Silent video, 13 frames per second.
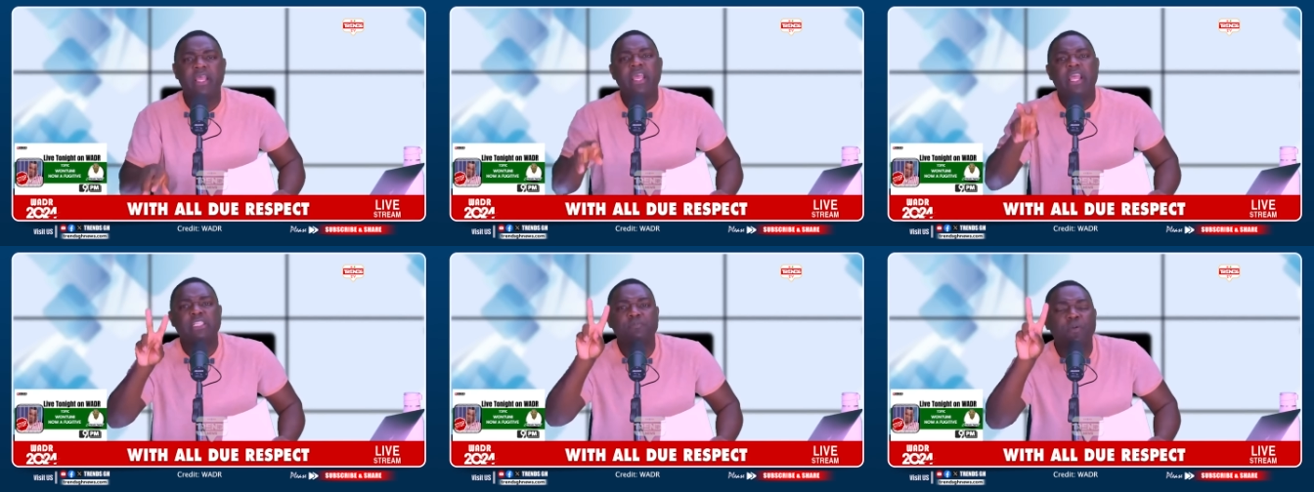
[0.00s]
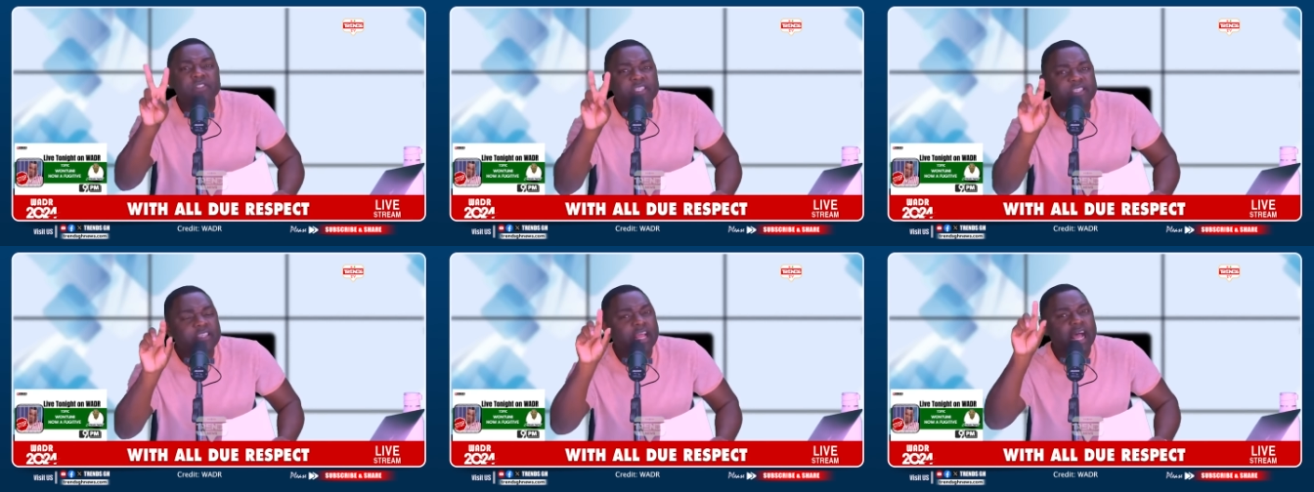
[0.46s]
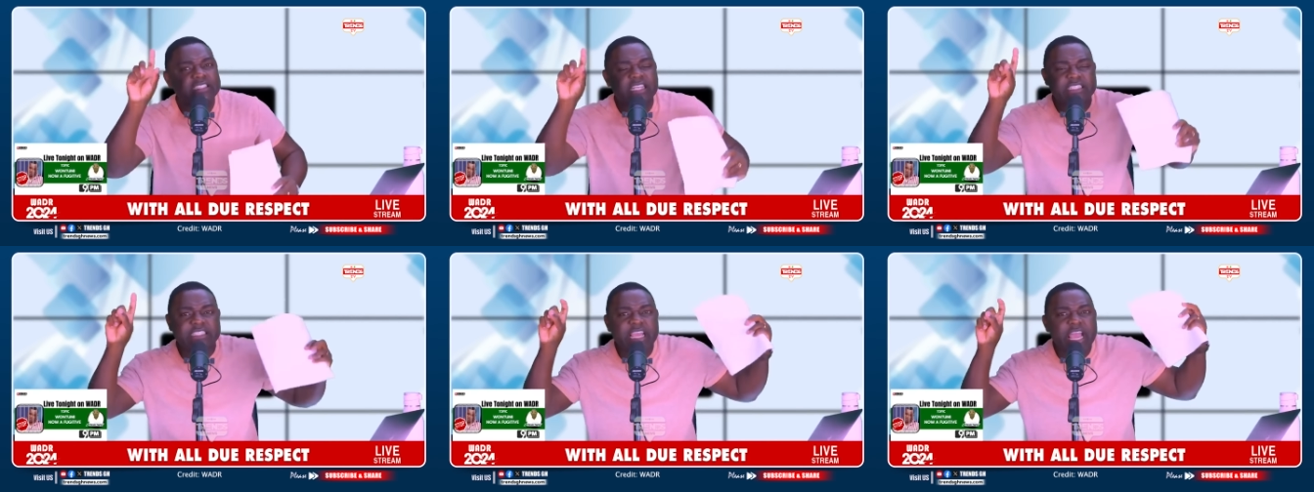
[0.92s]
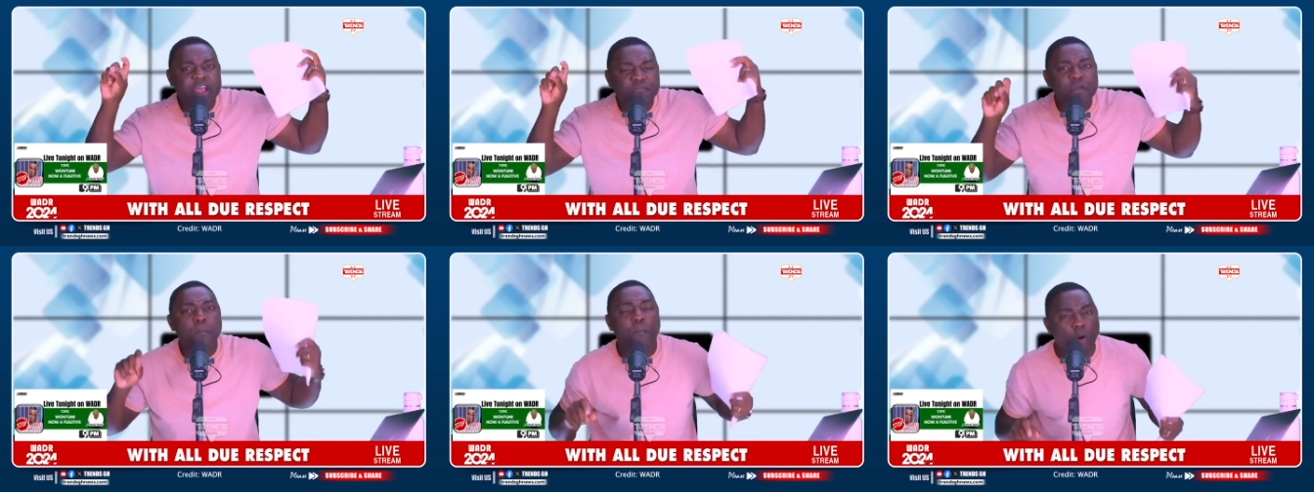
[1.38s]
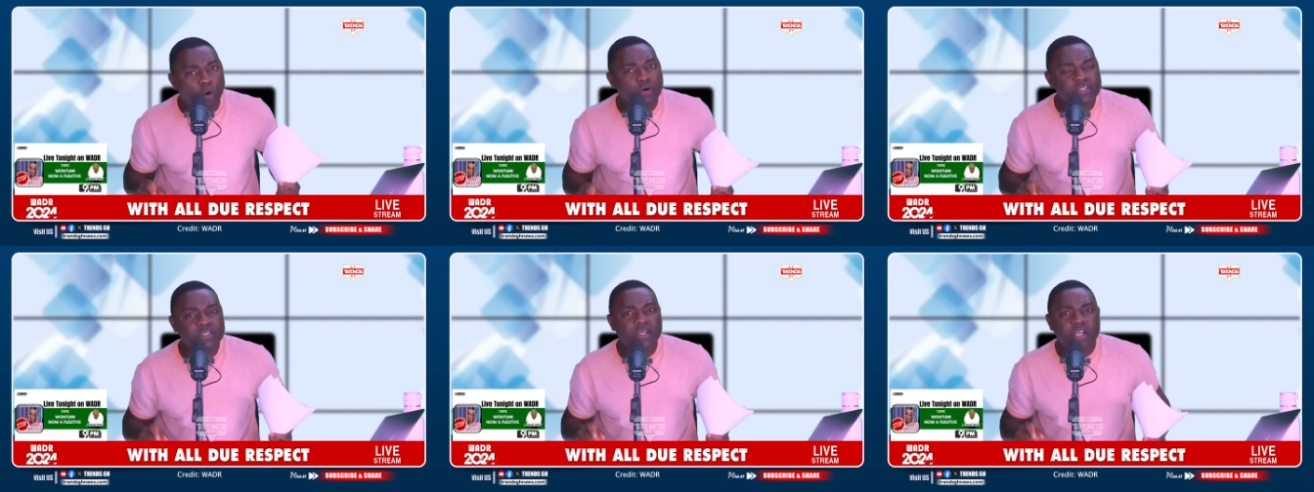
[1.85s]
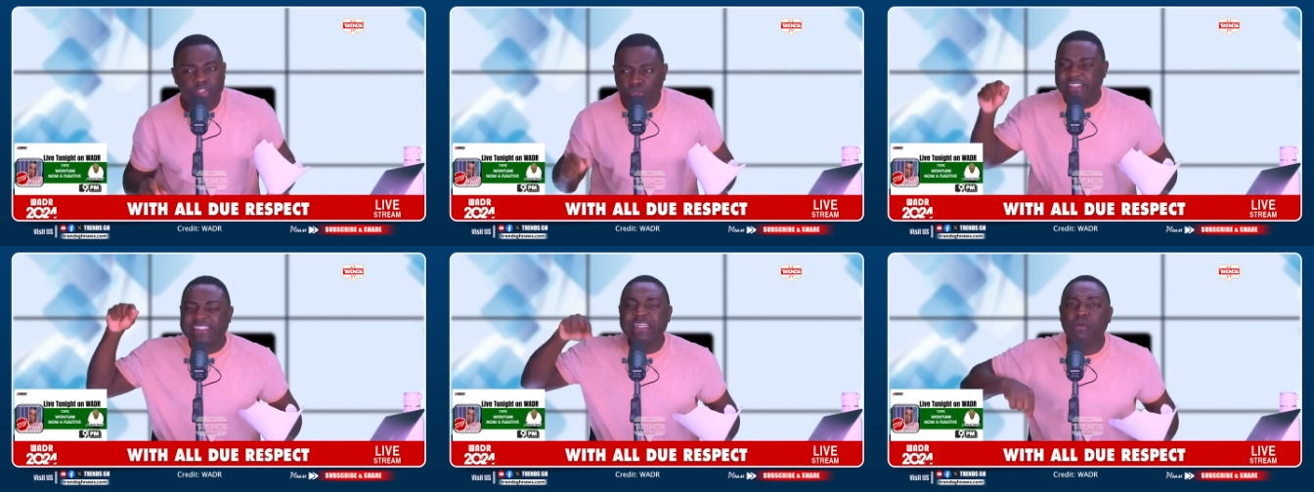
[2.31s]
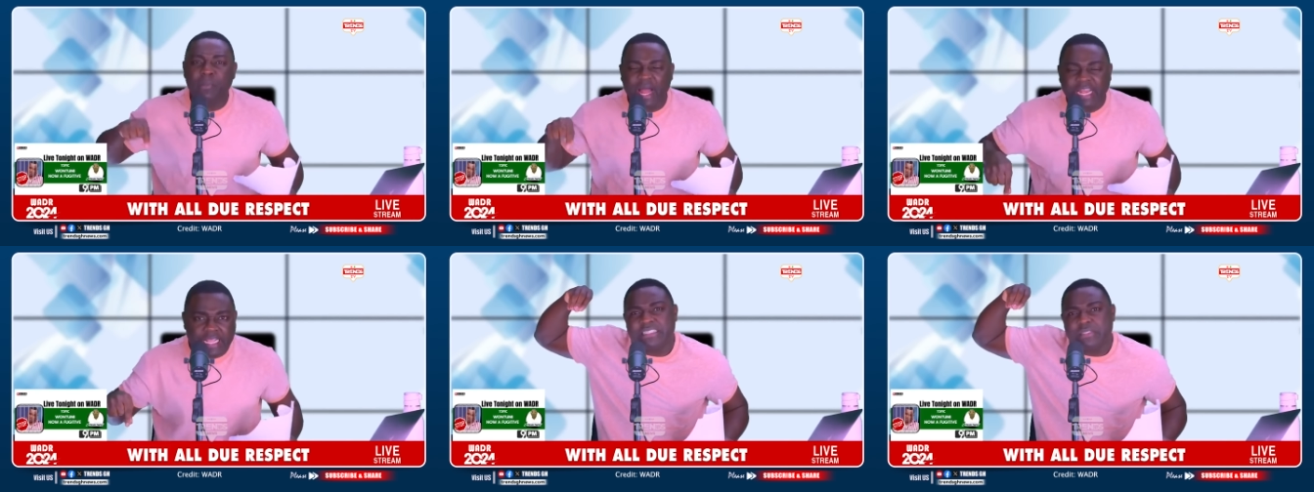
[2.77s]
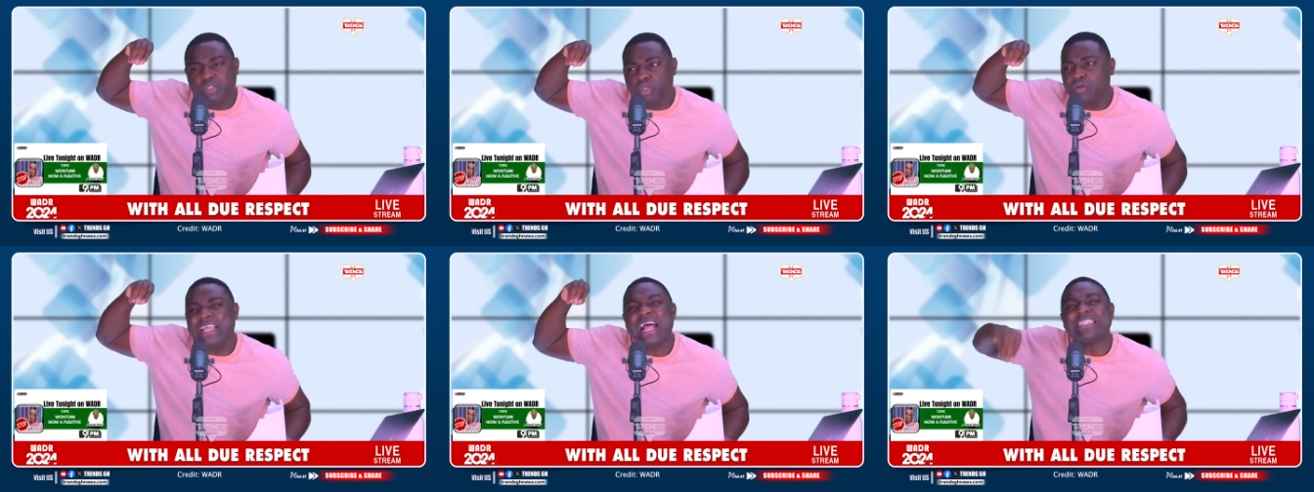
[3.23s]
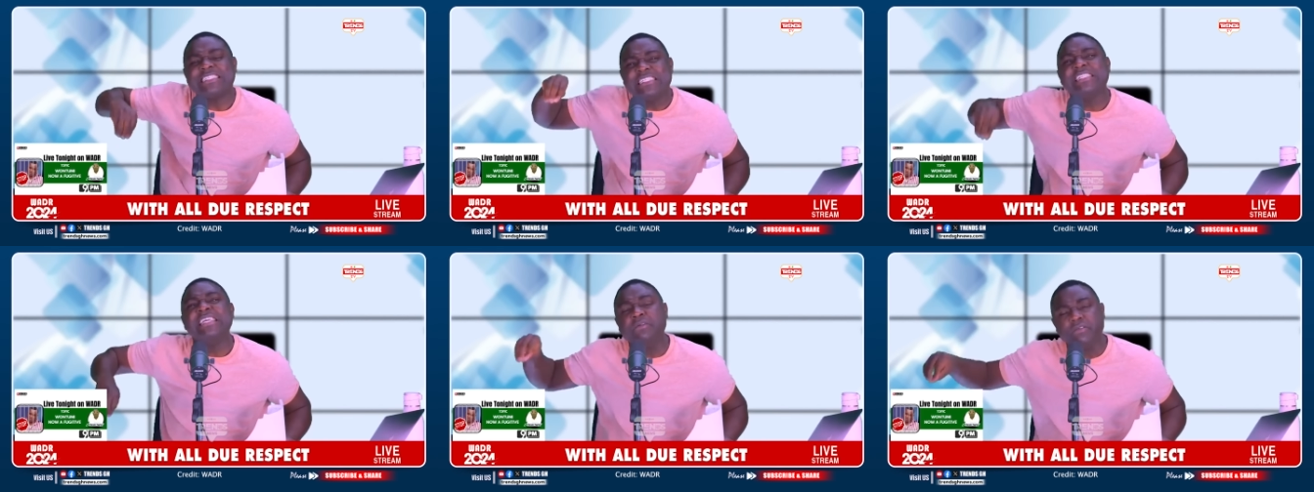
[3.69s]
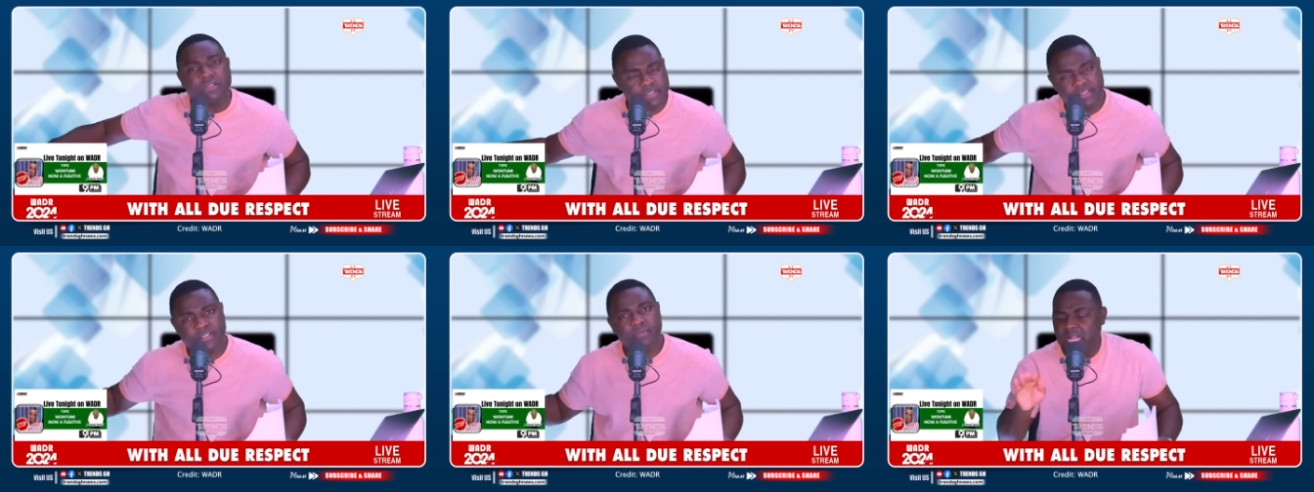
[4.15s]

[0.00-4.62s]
his position as the GFA boss to steal money, to cut deals.